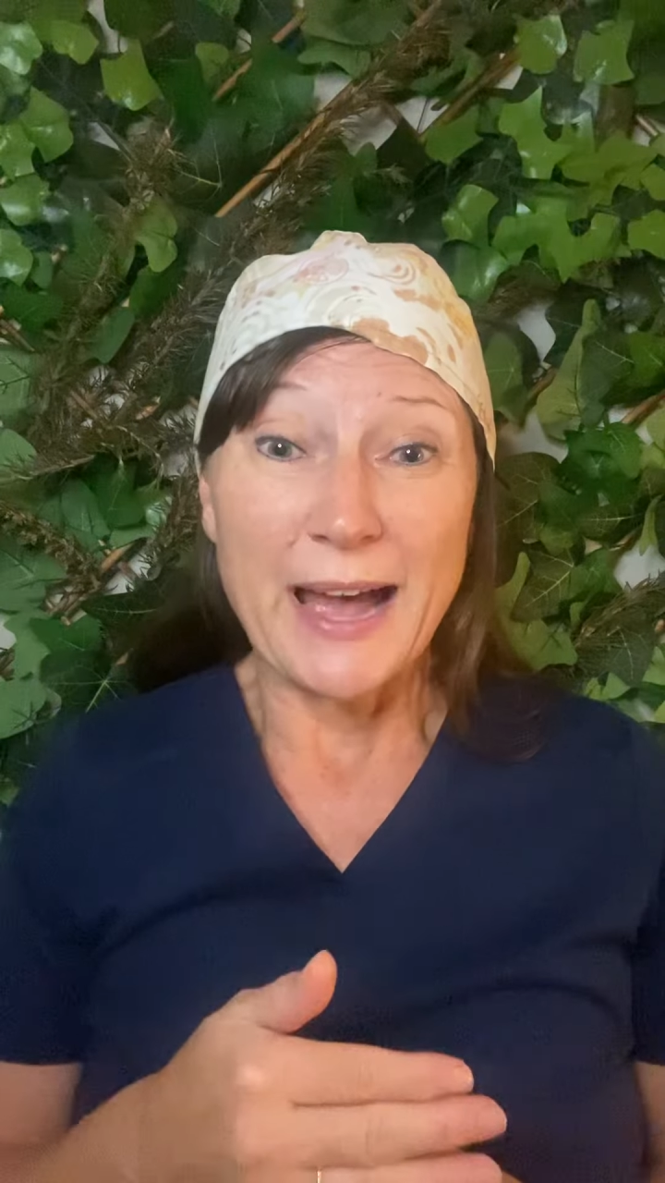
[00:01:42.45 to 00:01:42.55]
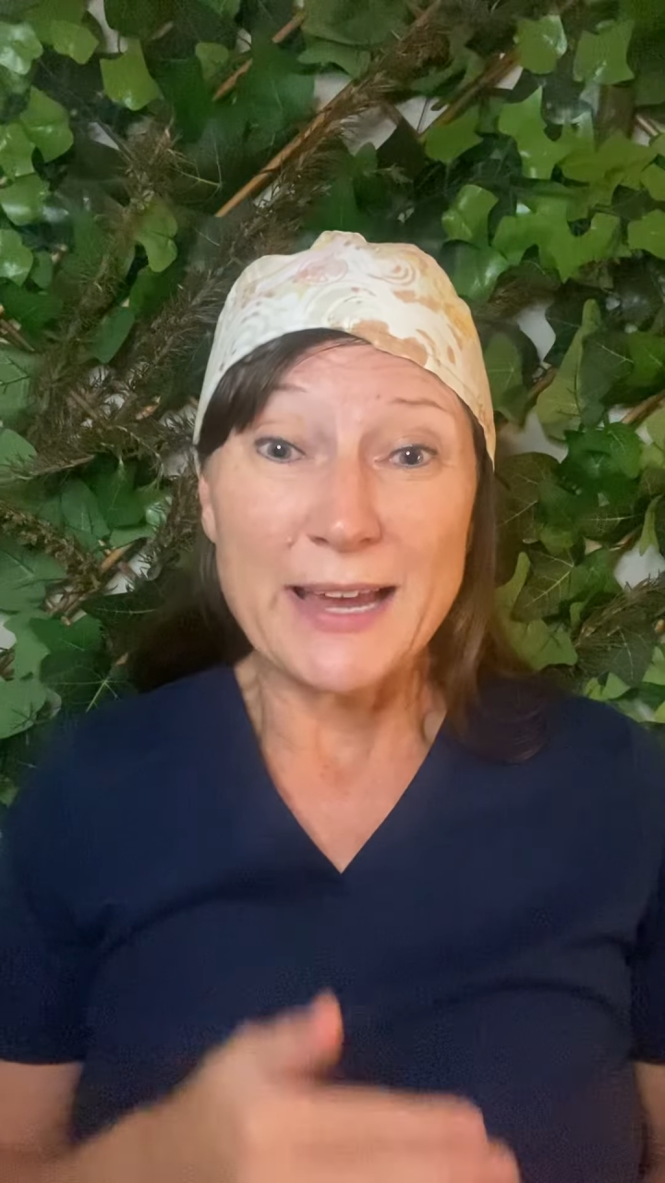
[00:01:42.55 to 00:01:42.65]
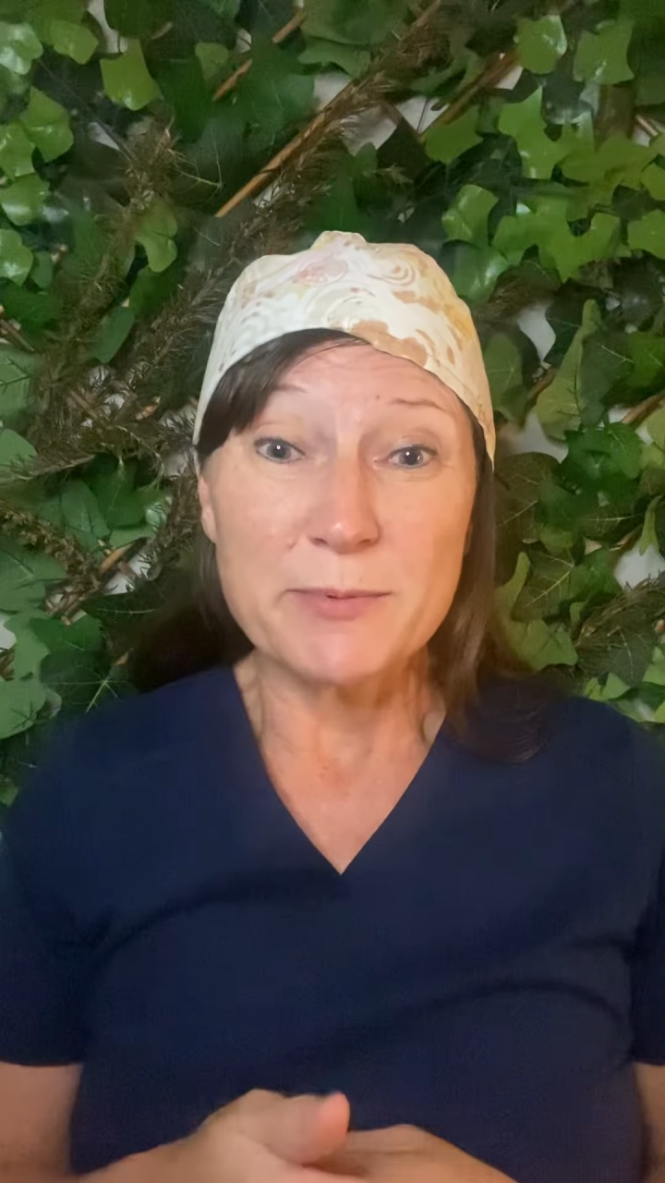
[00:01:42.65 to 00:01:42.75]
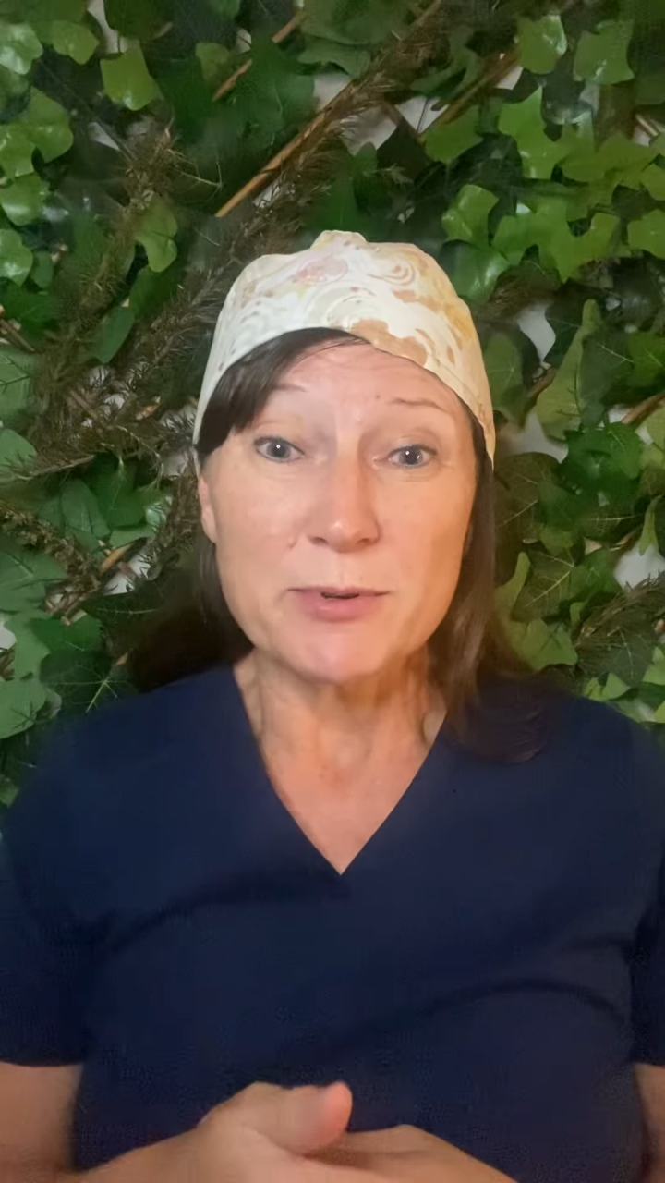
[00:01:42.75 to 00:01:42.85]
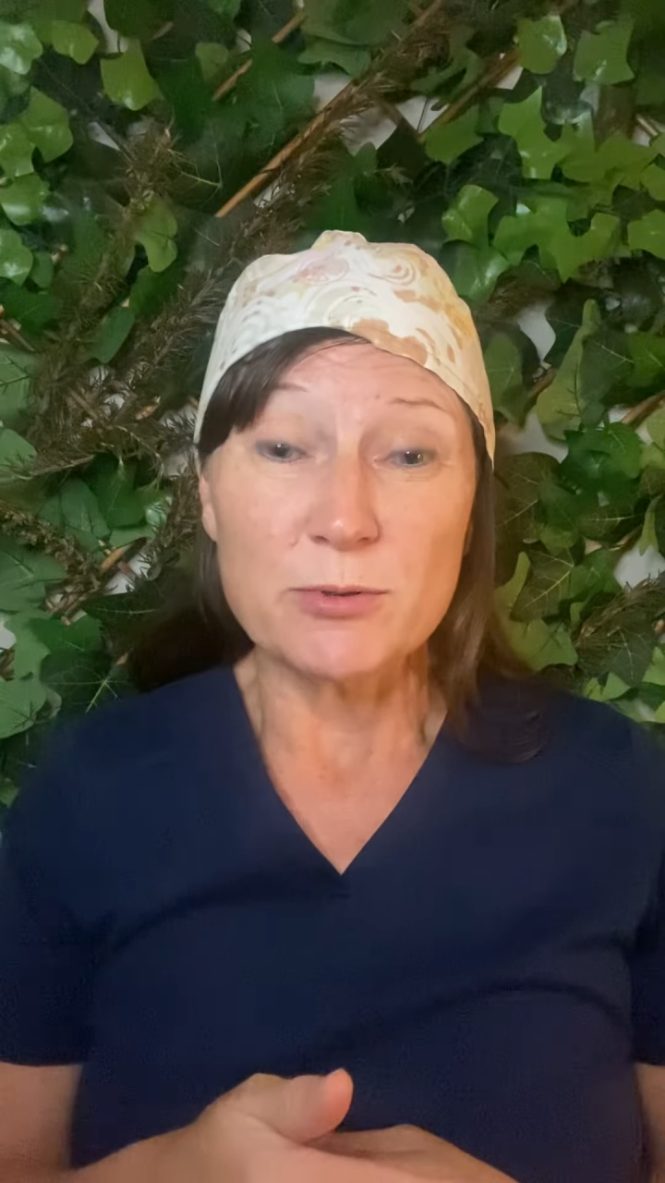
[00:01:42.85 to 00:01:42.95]

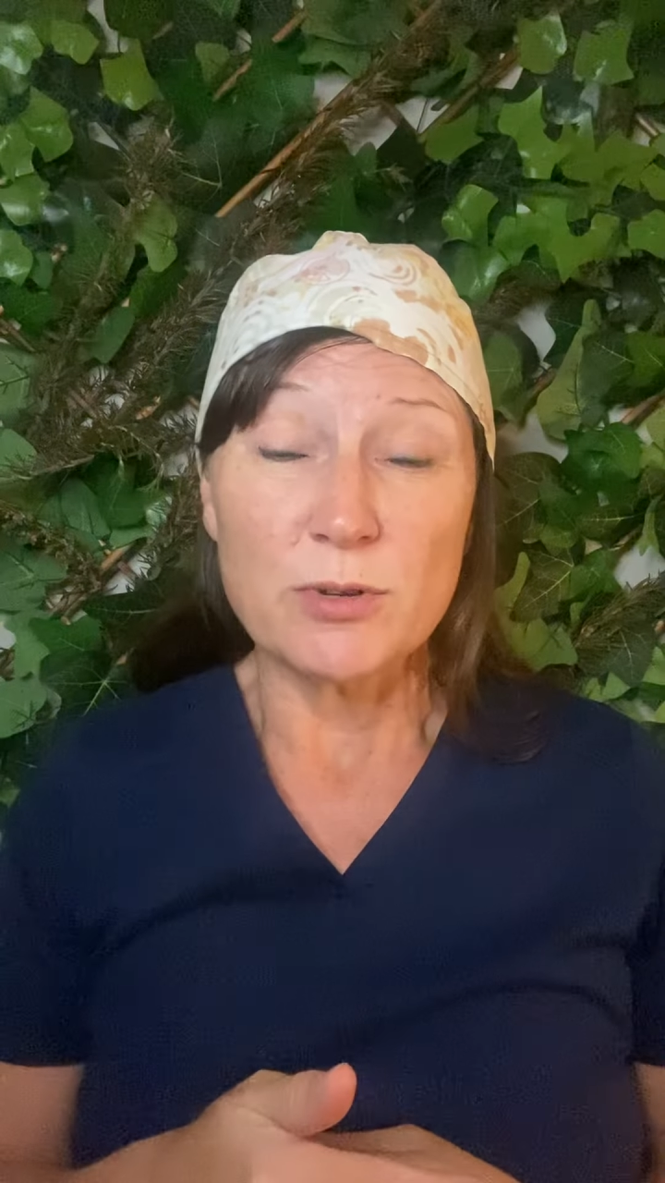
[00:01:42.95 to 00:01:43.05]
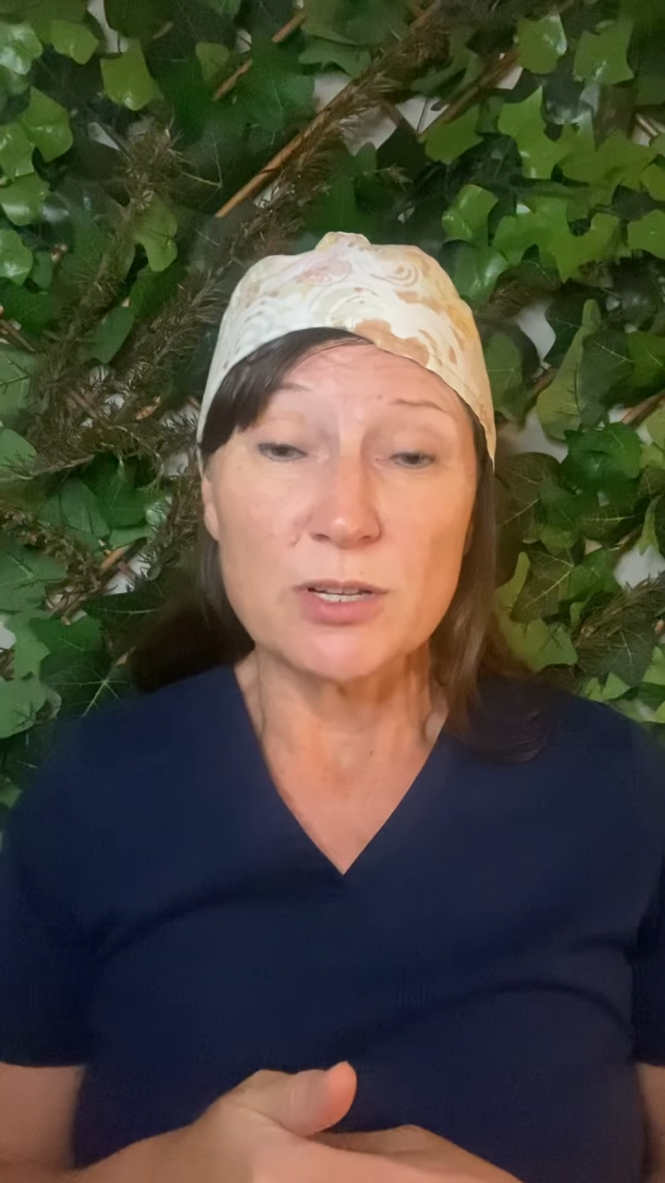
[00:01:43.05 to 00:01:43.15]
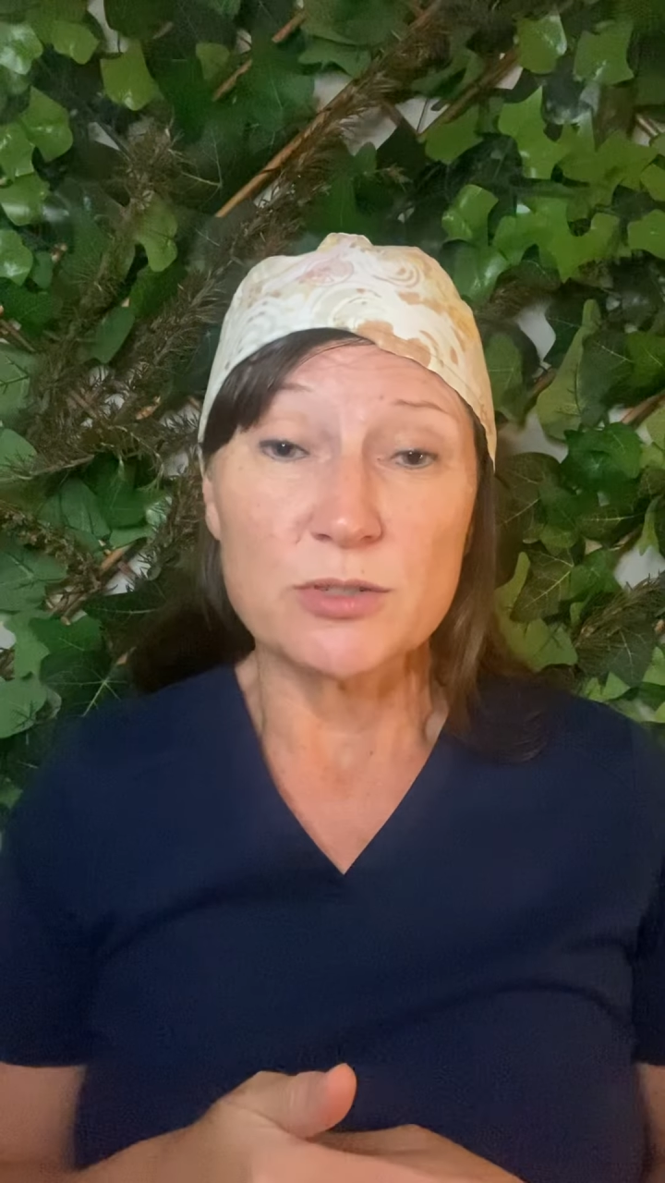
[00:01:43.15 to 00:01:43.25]
able